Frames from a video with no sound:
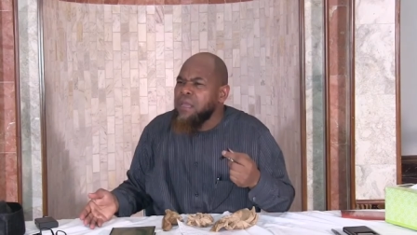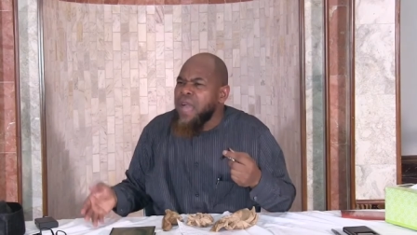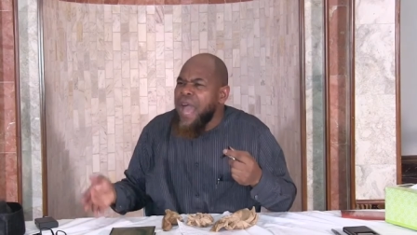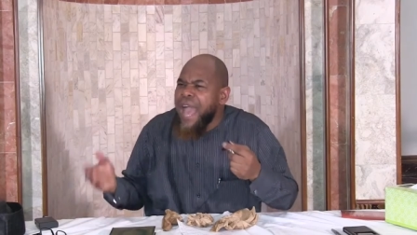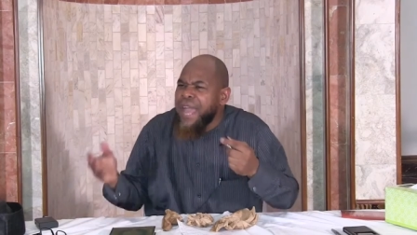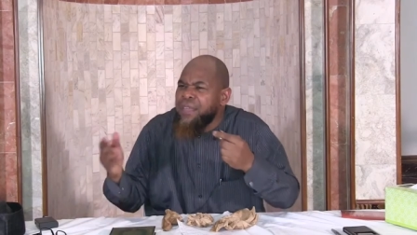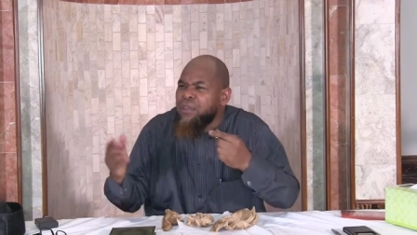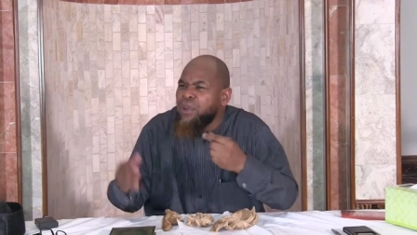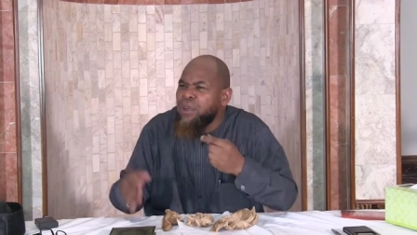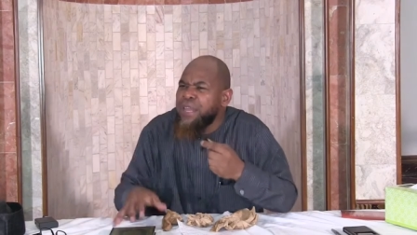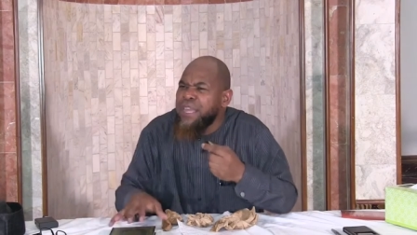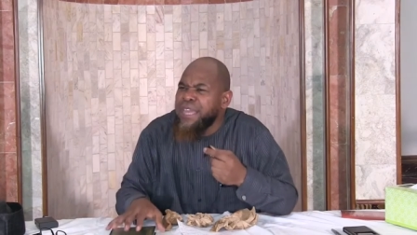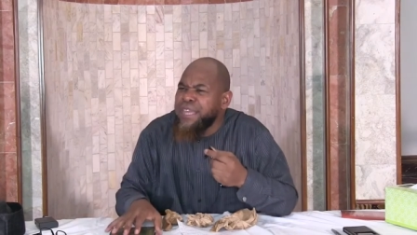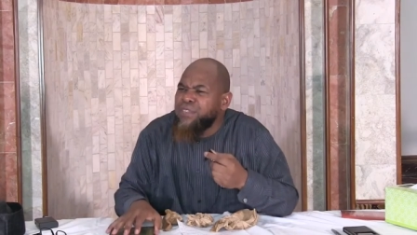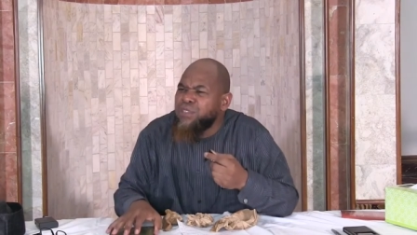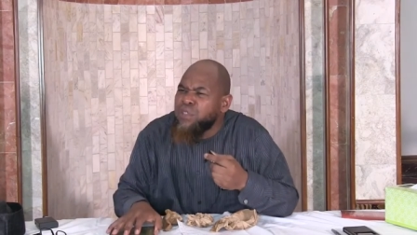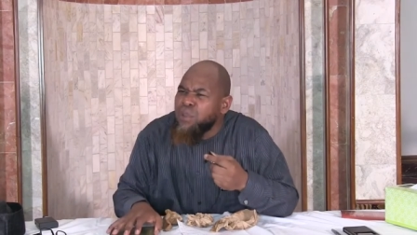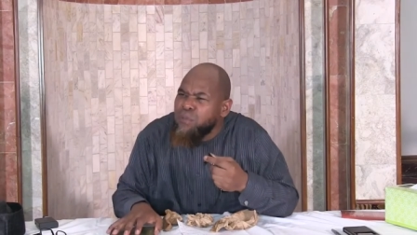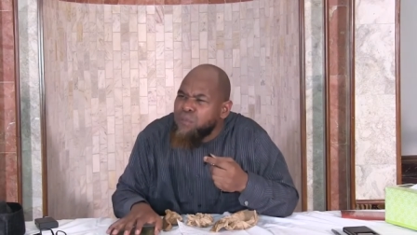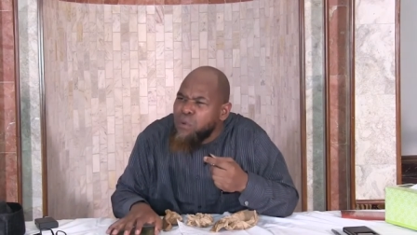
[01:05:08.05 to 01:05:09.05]
How are you going to
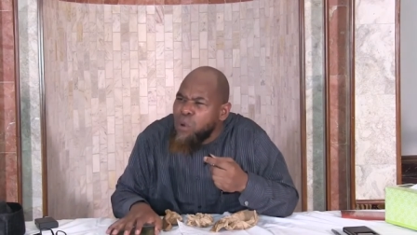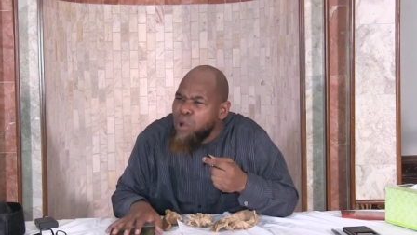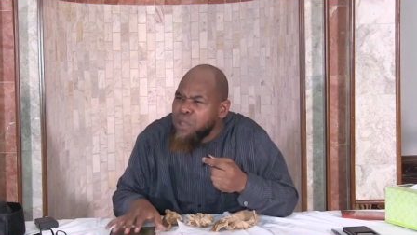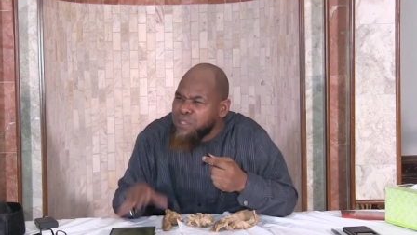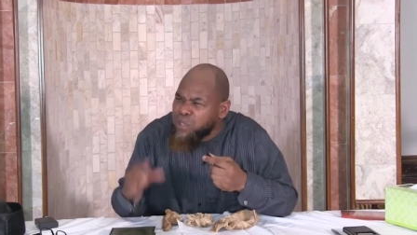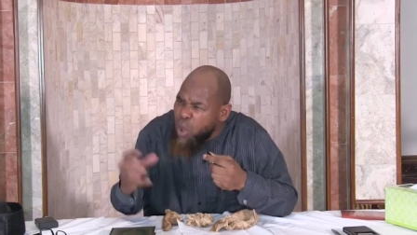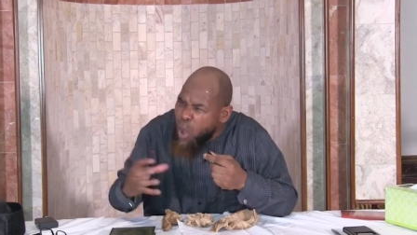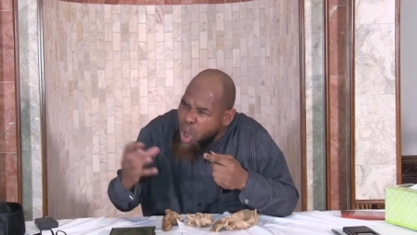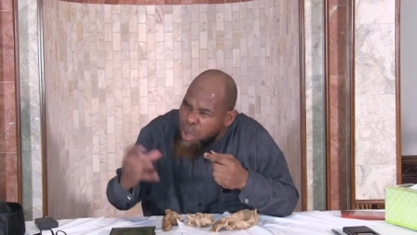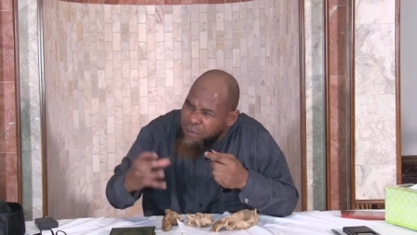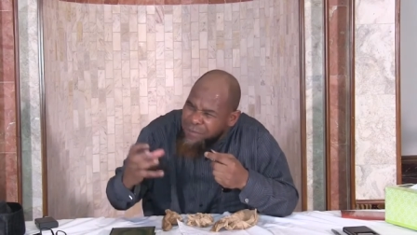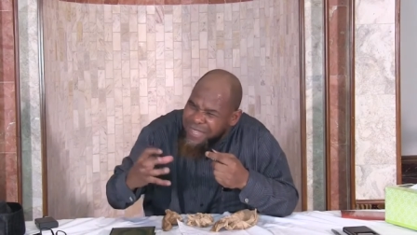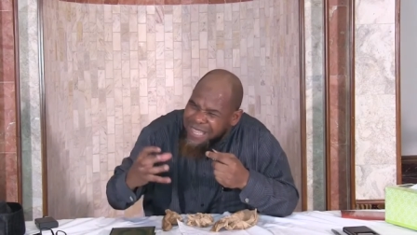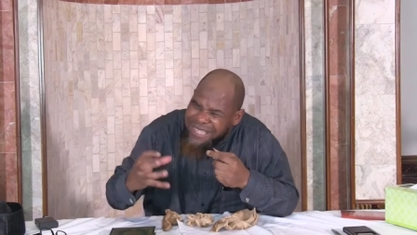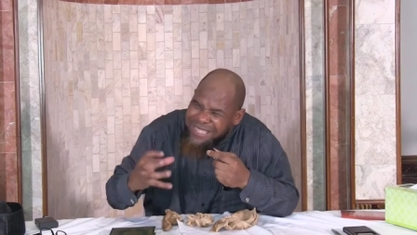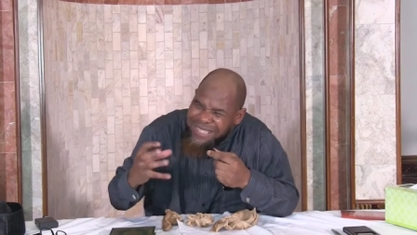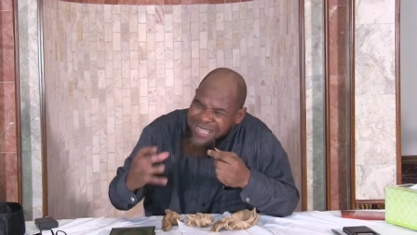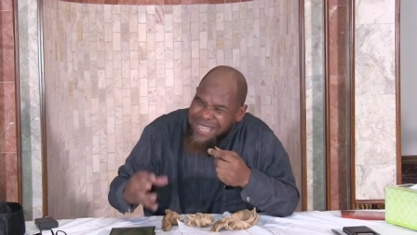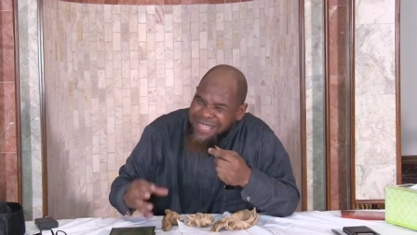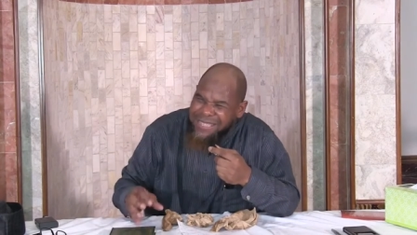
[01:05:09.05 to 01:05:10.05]
get divorced? All of
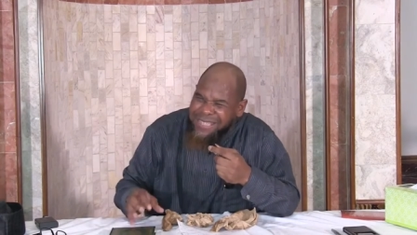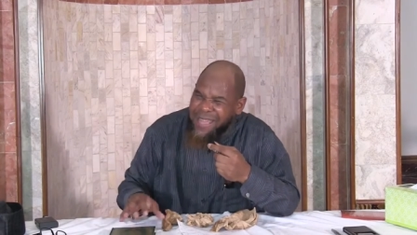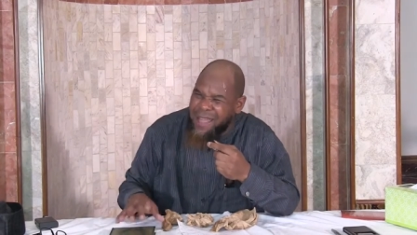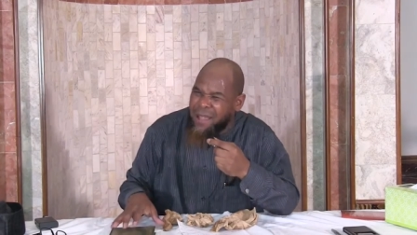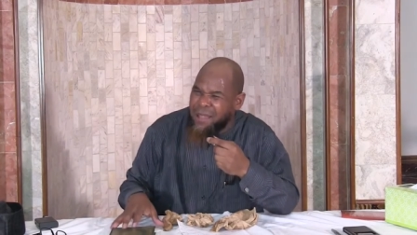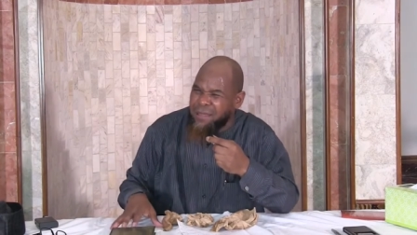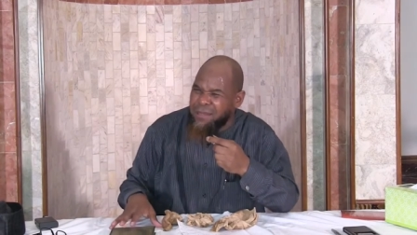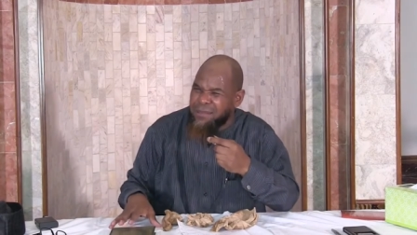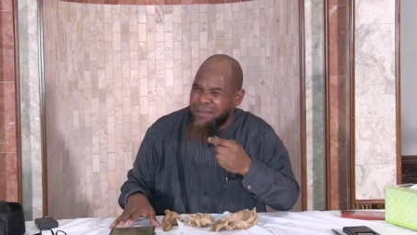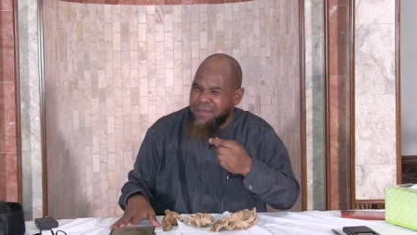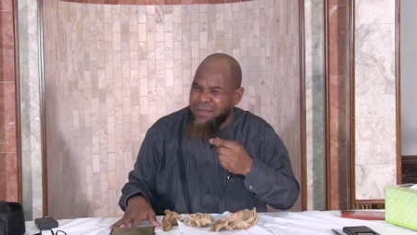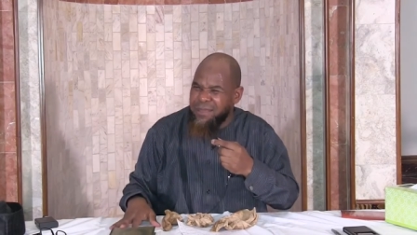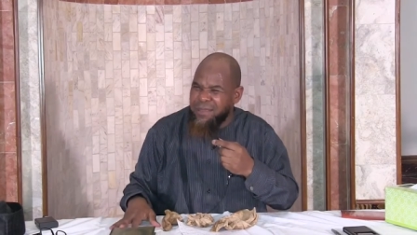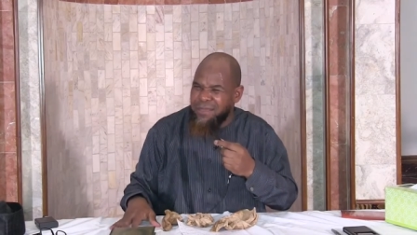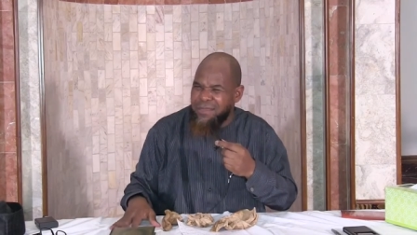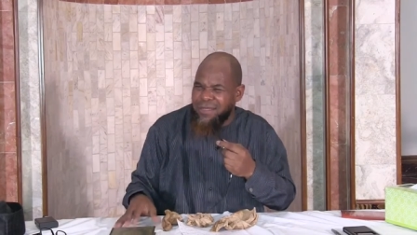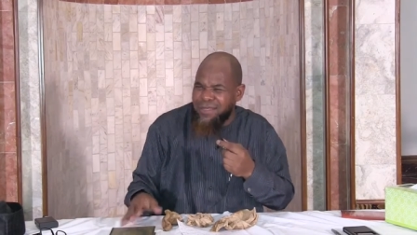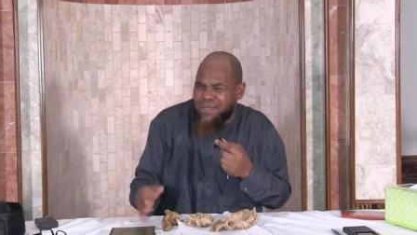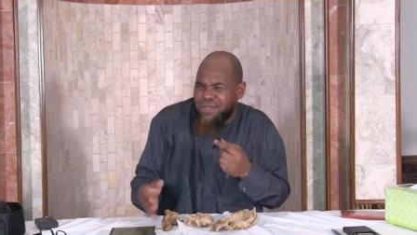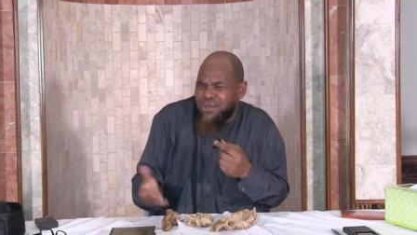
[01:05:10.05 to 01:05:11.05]
these details.
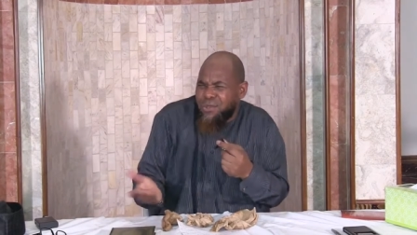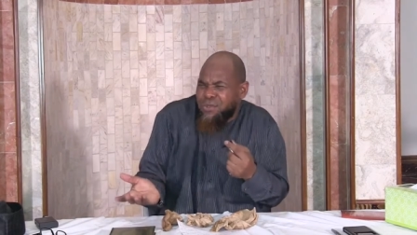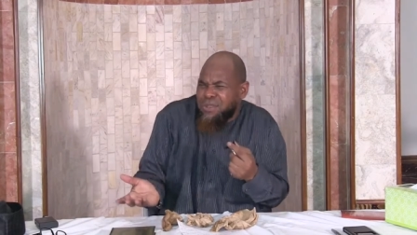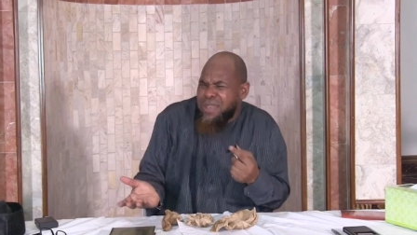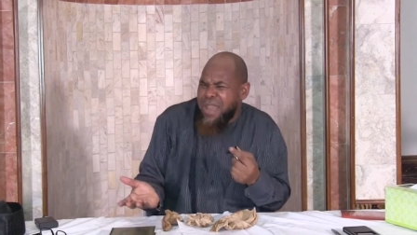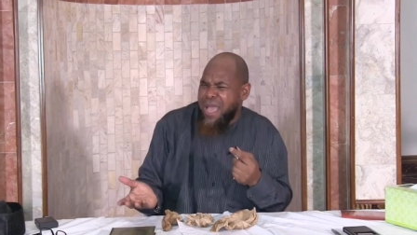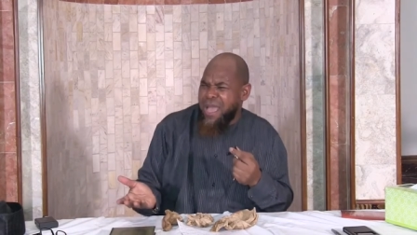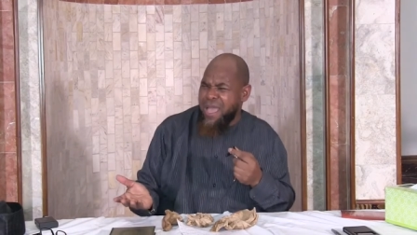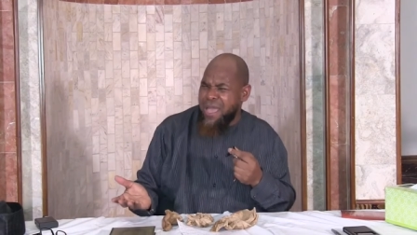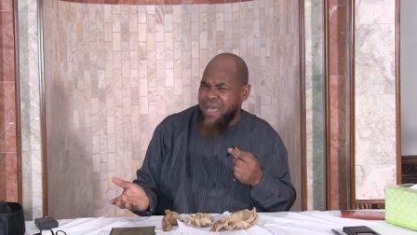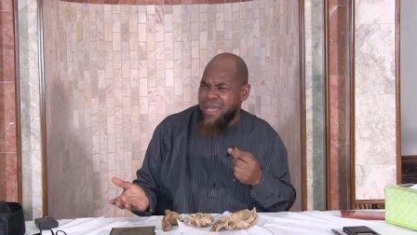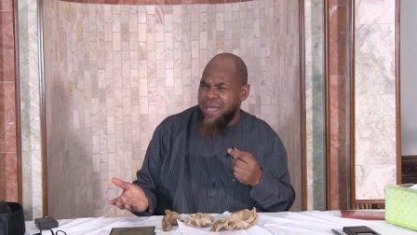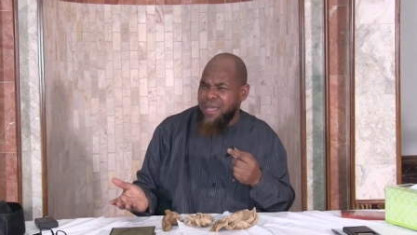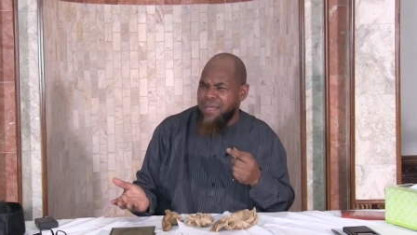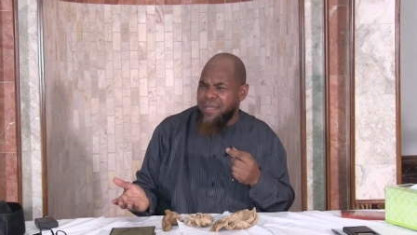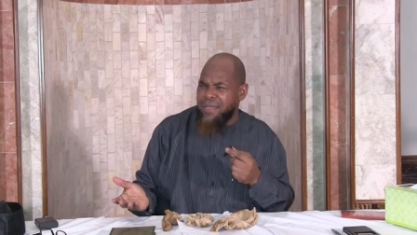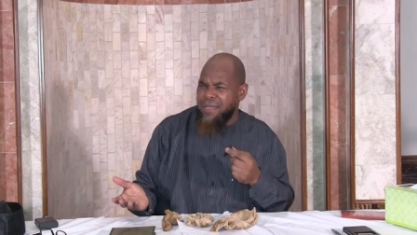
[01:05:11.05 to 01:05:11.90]
The Sunnah.